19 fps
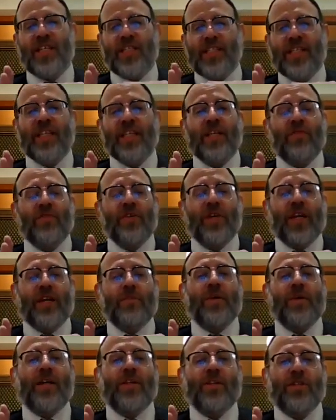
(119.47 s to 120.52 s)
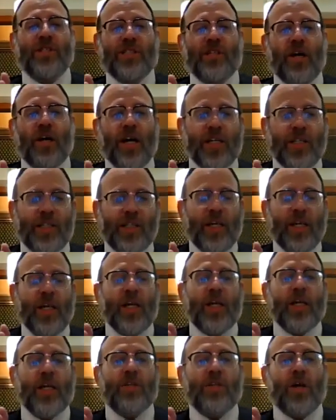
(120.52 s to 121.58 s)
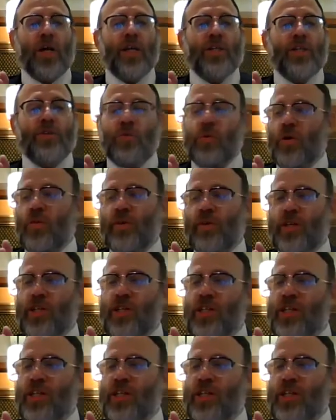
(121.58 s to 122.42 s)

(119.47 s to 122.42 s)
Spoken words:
a significant amount of size, 9 to 12